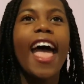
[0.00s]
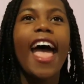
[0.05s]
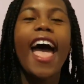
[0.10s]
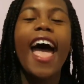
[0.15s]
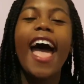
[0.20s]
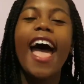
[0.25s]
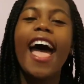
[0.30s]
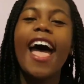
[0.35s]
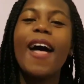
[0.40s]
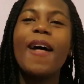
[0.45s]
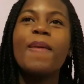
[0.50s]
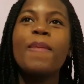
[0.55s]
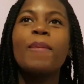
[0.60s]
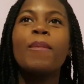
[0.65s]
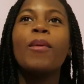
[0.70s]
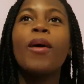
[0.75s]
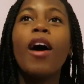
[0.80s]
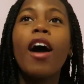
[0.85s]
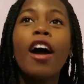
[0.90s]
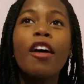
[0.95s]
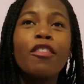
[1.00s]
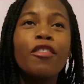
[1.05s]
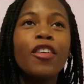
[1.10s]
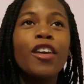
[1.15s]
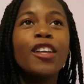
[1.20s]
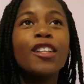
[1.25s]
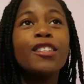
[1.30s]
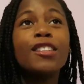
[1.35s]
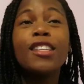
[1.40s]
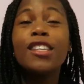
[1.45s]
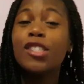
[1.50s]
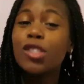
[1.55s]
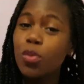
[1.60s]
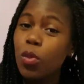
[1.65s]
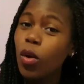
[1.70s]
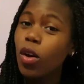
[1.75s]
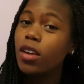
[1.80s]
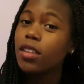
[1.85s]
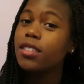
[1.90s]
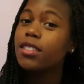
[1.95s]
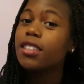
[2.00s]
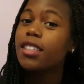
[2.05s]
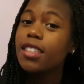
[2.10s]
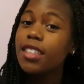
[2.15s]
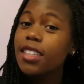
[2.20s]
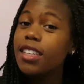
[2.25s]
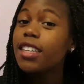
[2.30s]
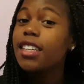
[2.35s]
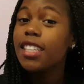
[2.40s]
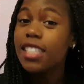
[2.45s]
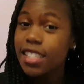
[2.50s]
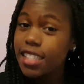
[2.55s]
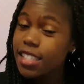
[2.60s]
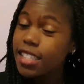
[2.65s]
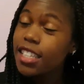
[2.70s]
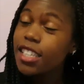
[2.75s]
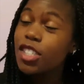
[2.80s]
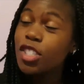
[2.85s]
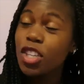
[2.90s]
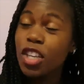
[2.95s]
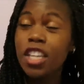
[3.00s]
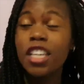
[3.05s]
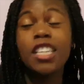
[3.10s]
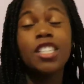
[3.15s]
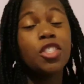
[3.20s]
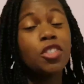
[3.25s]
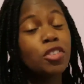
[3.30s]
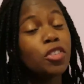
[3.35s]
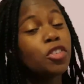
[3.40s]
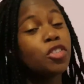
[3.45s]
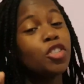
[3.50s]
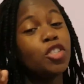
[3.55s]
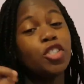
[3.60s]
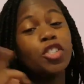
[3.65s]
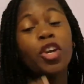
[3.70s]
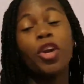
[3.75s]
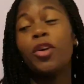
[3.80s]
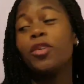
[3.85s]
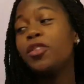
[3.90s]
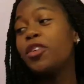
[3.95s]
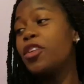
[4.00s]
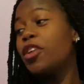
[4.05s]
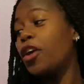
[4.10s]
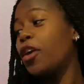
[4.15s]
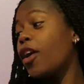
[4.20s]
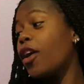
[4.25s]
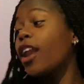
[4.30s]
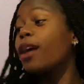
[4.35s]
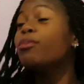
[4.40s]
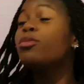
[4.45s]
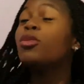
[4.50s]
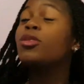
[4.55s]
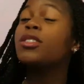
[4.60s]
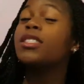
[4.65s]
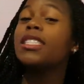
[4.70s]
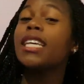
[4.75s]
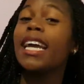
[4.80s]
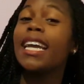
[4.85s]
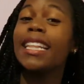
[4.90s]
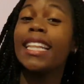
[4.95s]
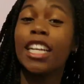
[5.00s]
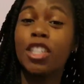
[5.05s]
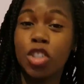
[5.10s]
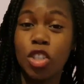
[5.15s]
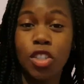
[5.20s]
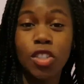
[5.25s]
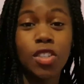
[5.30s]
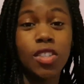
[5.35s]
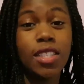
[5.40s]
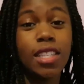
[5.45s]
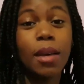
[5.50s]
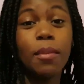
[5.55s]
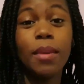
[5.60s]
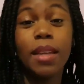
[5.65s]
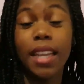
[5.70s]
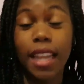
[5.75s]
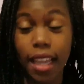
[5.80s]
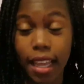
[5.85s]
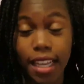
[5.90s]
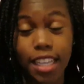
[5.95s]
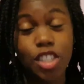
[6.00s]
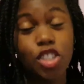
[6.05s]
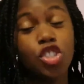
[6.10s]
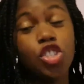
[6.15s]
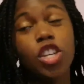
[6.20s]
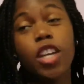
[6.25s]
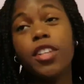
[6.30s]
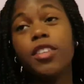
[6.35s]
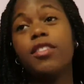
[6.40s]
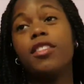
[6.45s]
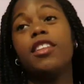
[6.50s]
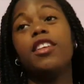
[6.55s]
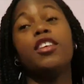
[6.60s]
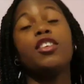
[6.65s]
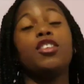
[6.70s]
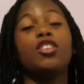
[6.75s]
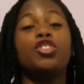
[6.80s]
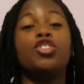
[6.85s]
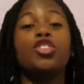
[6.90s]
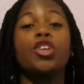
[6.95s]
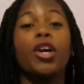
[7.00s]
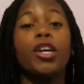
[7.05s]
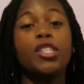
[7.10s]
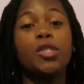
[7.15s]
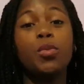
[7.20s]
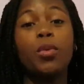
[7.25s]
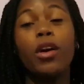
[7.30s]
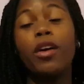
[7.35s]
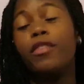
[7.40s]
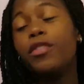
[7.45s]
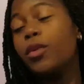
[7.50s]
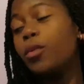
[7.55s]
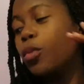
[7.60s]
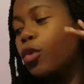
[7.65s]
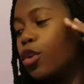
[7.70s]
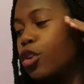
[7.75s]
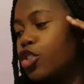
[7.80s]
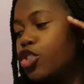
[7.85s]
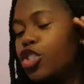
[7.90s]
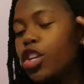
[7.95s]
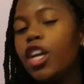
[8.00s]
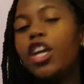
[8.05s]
But I think this one it's a good show, you know. I'm not saying that just because I'm in it. It's genuinely a good show. It's worth the watch.